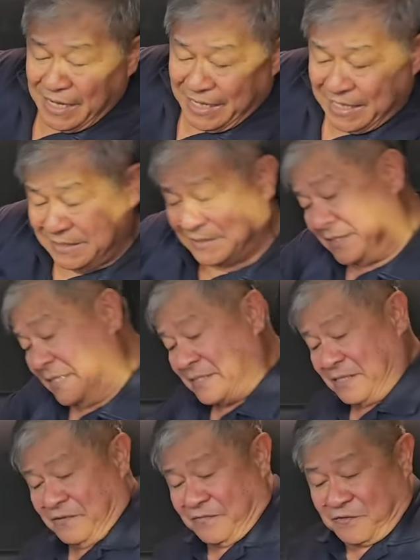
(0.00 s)
and
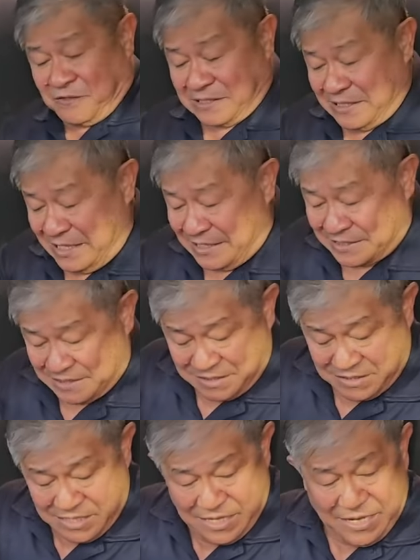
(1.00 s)
seats are of course
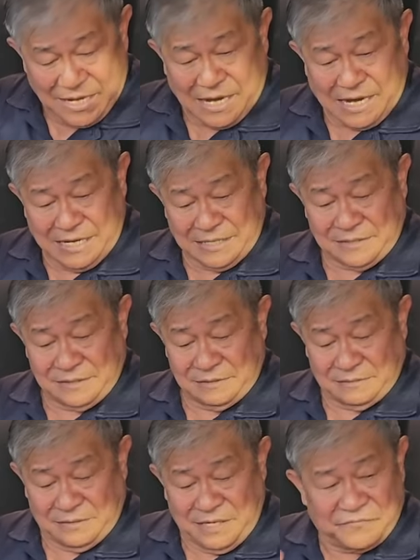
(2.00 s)
leather and
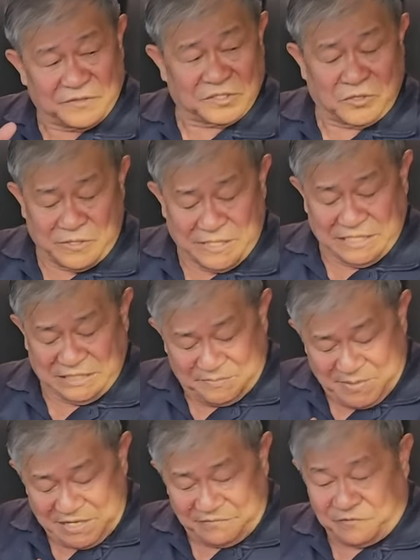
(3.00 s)
even though it is
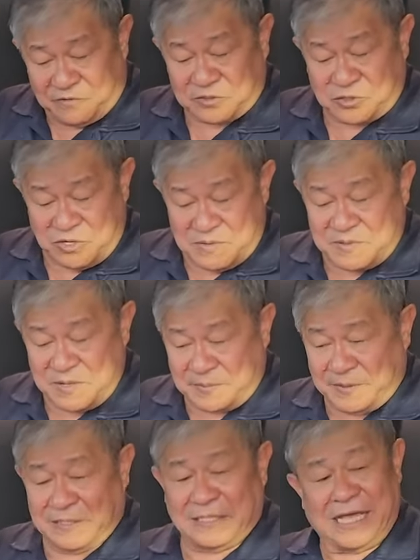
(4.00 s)
made for three
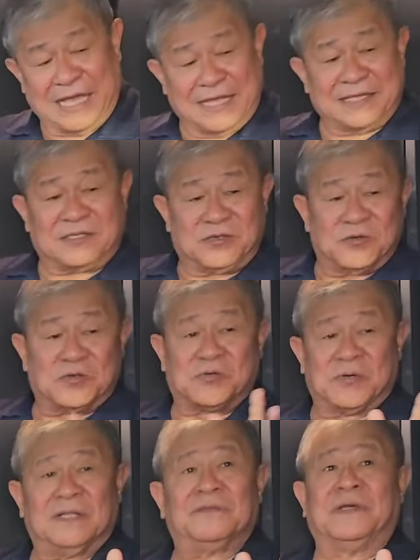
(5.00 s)
people, as
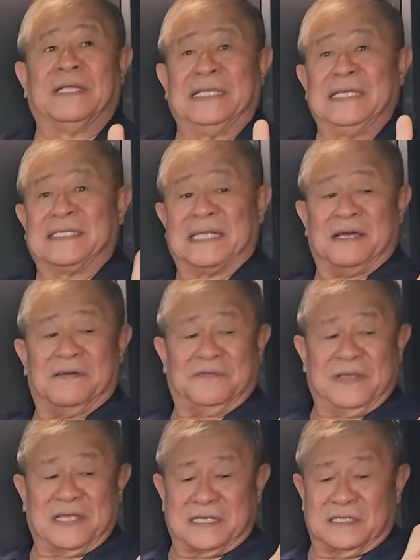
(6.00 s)
usual with these type of
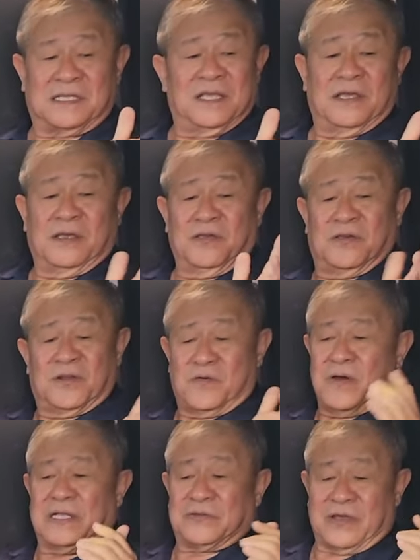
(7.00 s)
vehicles, you don't
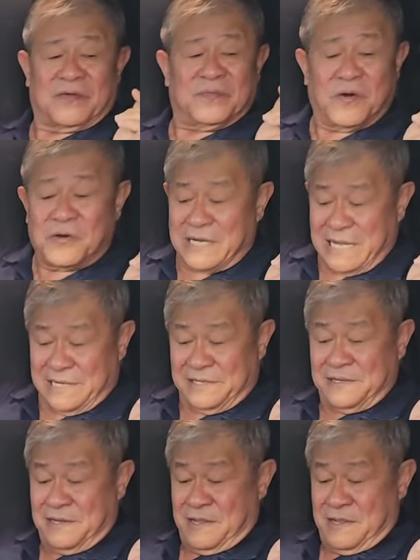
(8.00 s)
want to have more than